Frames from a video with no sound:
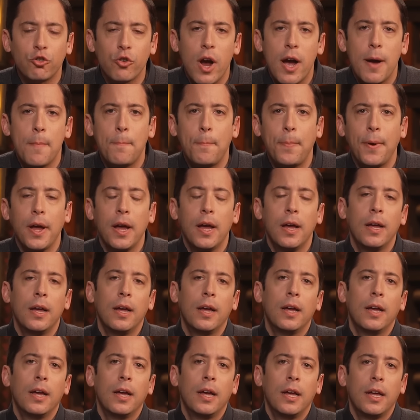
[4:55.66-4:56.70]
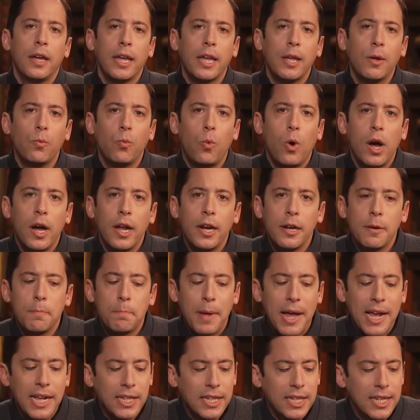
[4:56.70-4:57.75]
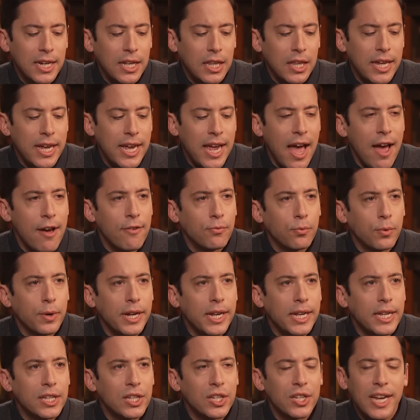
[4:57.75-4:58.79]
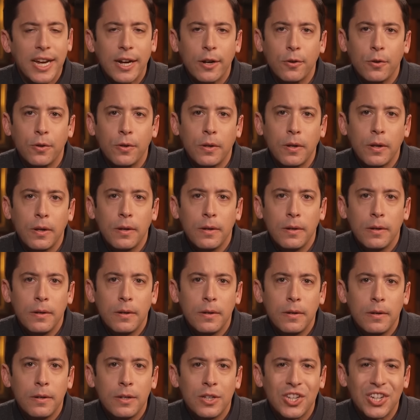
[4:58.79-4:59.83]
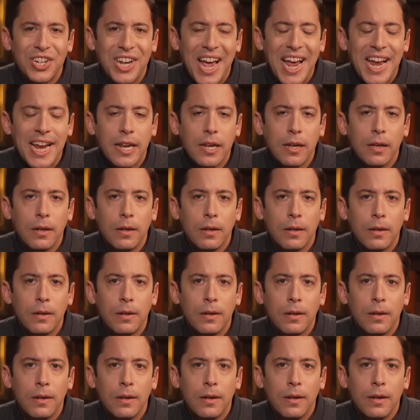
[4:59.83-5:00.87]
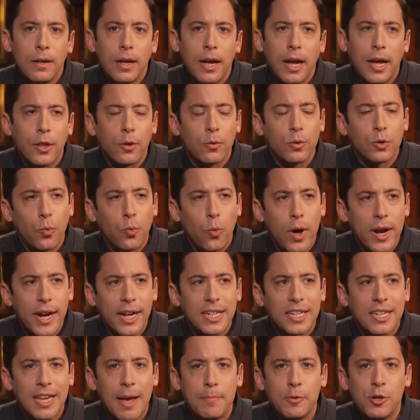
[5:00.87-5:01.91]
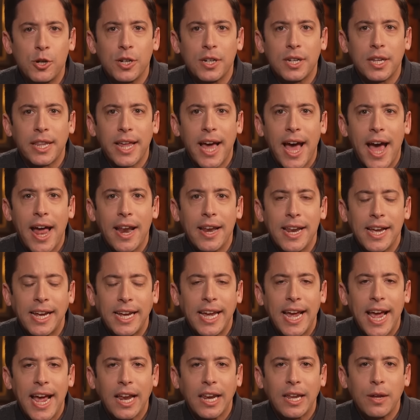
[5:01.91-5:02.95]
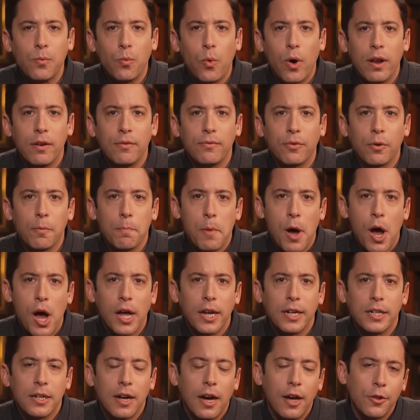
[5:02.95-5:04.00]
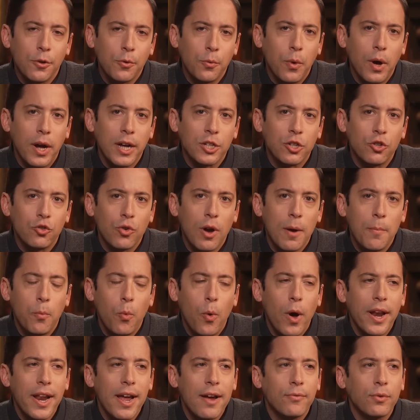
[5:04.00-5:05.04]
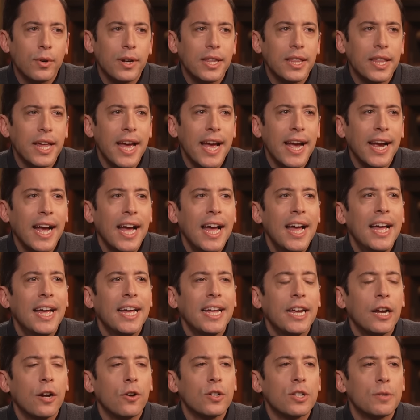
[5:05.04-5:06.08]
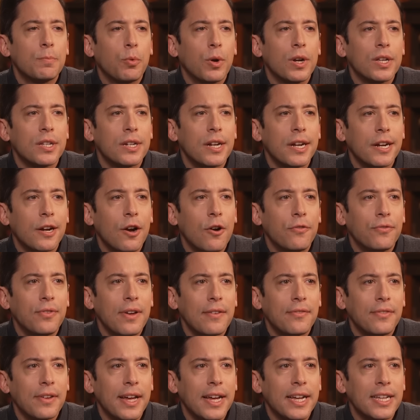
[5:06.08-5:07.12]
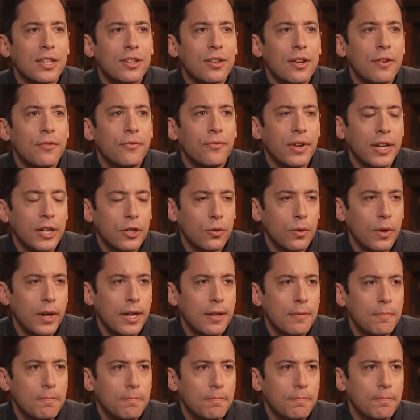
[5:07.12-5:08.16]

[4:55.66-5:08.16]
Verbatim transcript: Trump. He won basically every single state uh, one exception to that. Nikki Haley won Vermont. Otherwise, Trump won everything. Here is President Covfefe's victory.